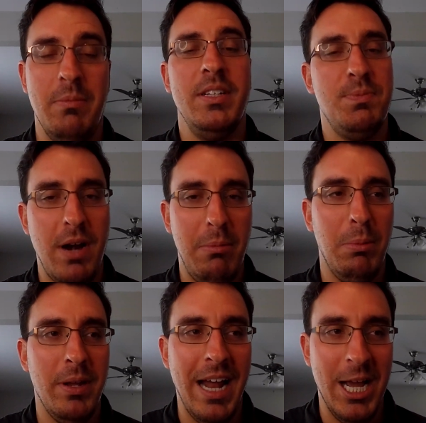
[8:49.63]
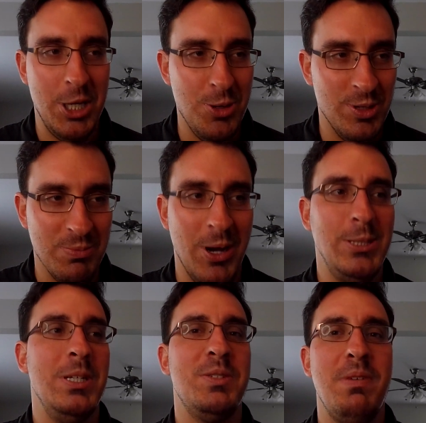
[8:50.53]
It's probably not you as
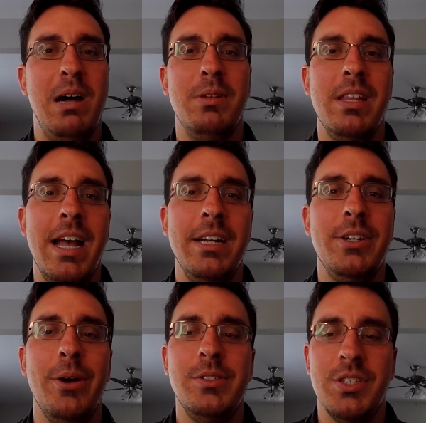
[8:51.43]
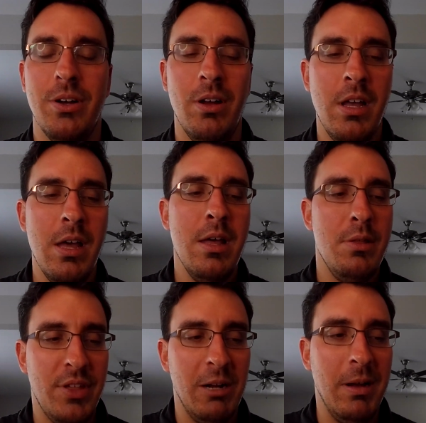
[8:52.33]
much. It's probably the head coach. So
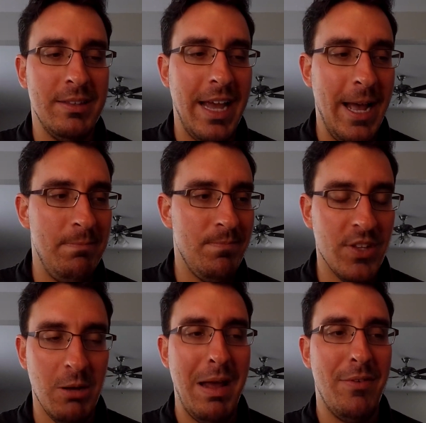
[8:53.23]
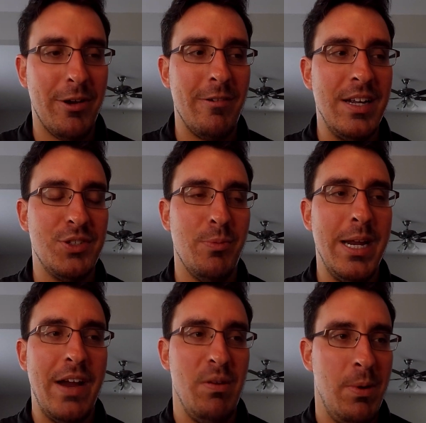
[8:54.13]
think about that. Have a great rest of your week,
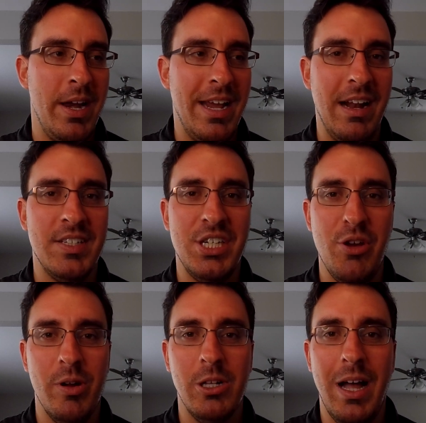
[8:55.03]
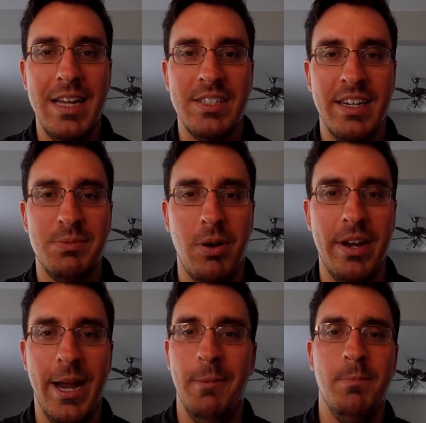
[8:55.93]
everybody, and I'll see you in class next
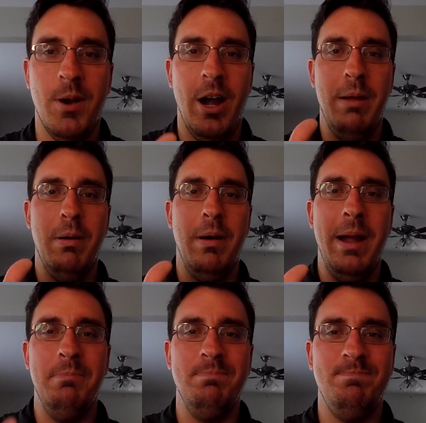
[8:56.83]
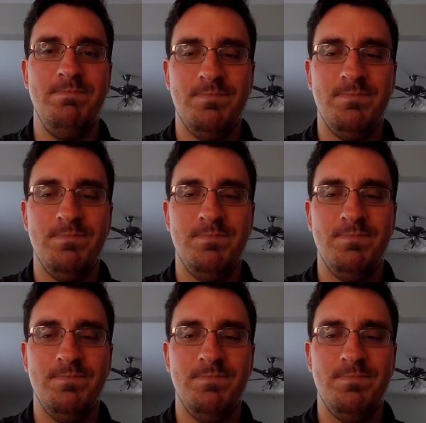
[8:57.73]
Monday. All right, bye-bye.